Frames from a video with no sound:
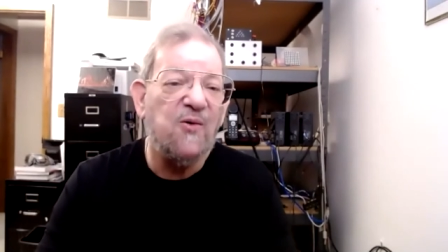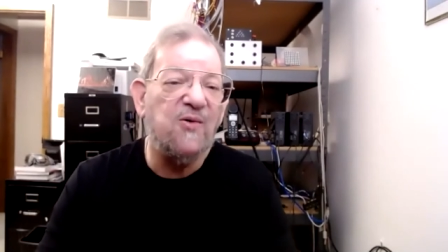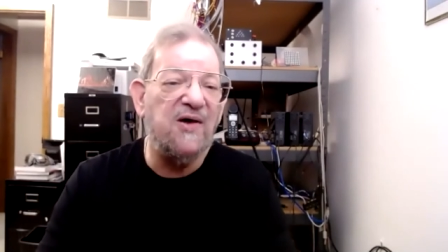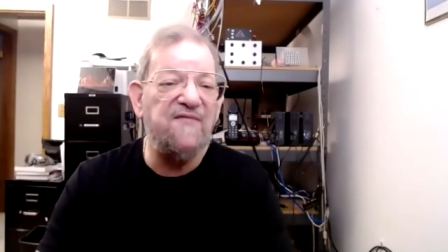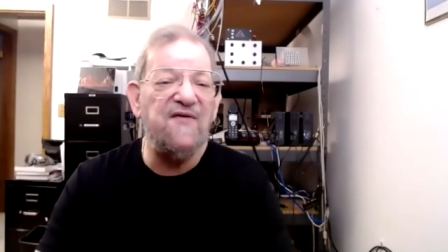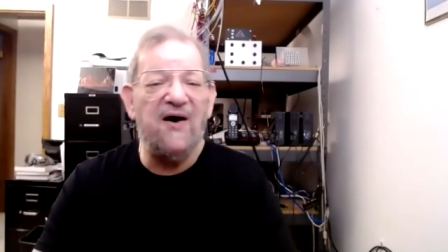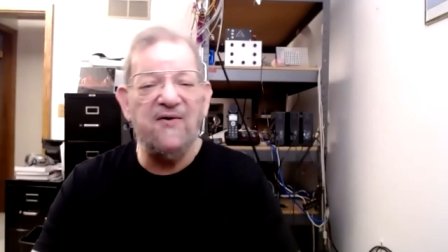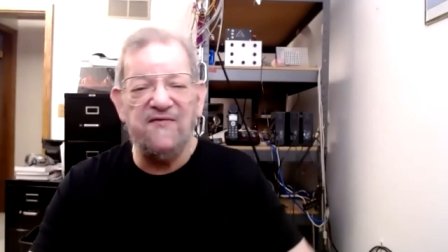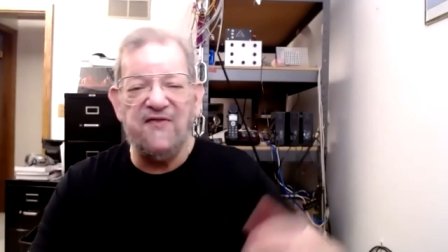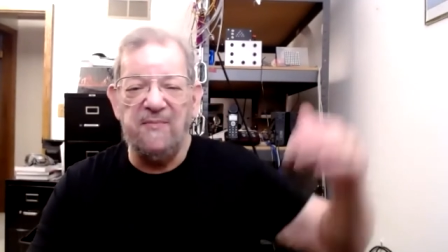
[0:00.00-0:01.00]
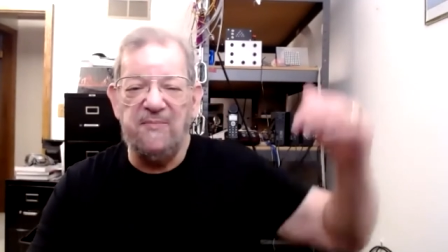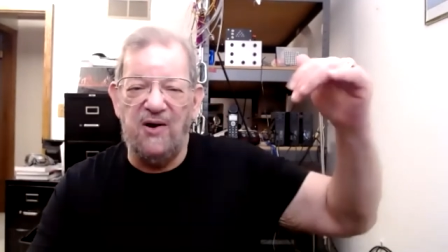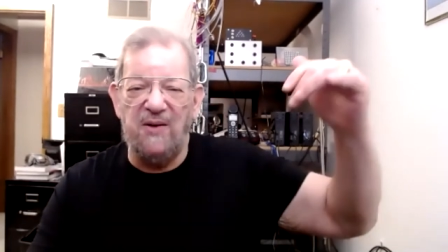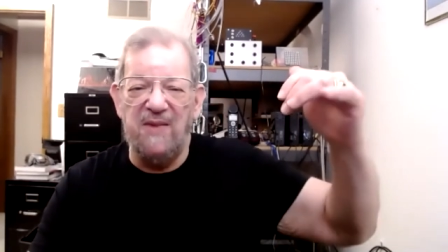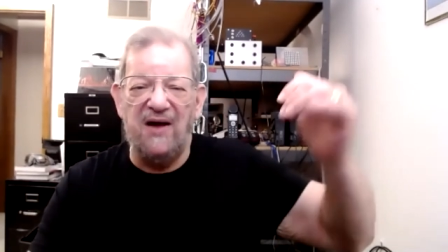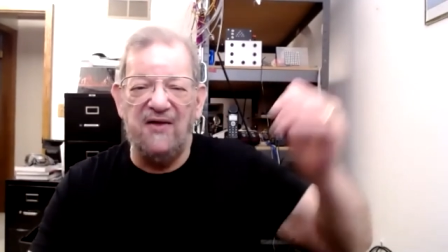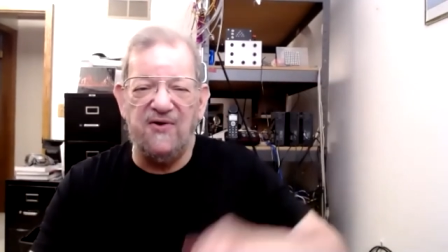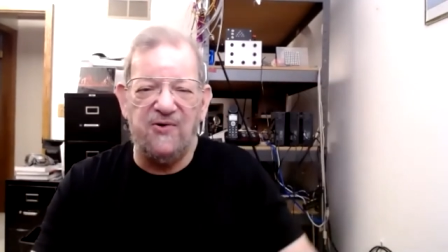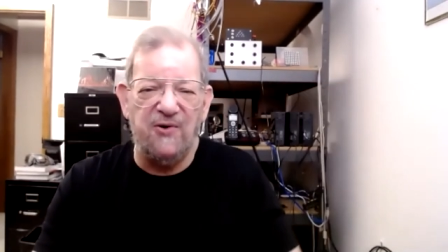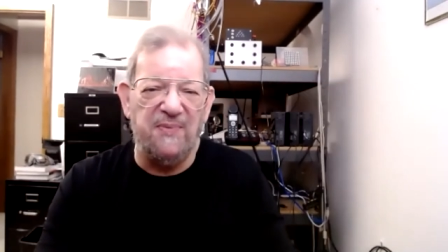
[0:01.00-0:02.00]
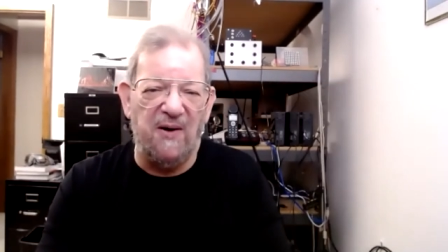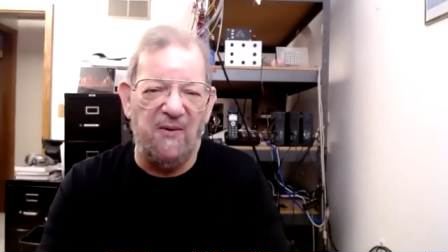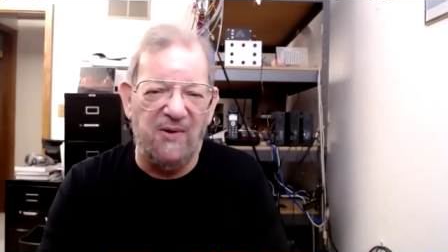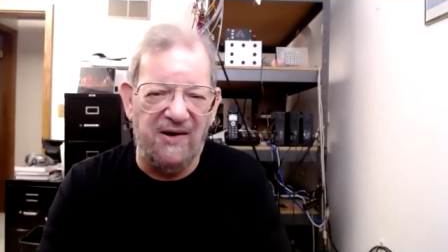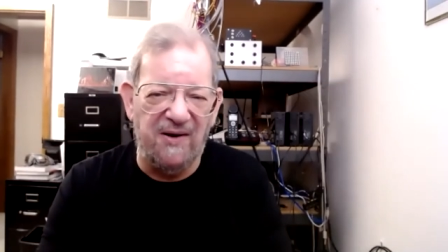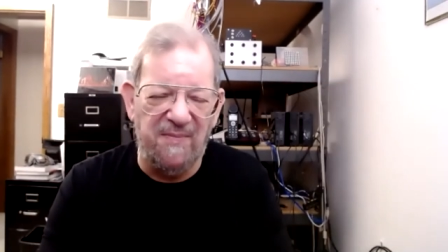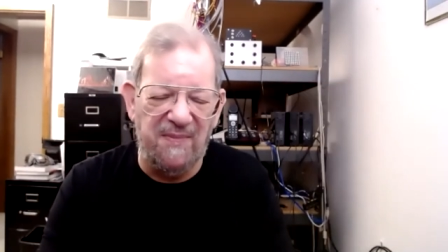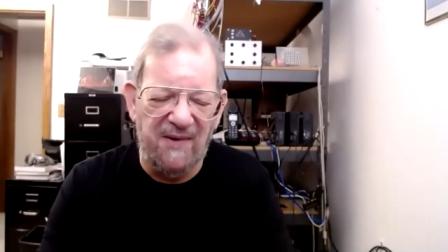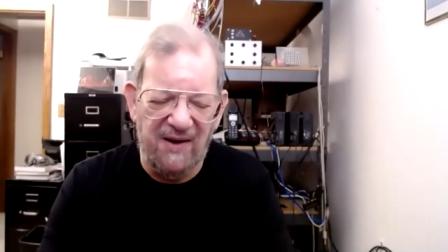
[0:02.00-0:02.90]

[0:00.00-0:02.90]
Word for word: Well, they found if they put a methyl group on one of the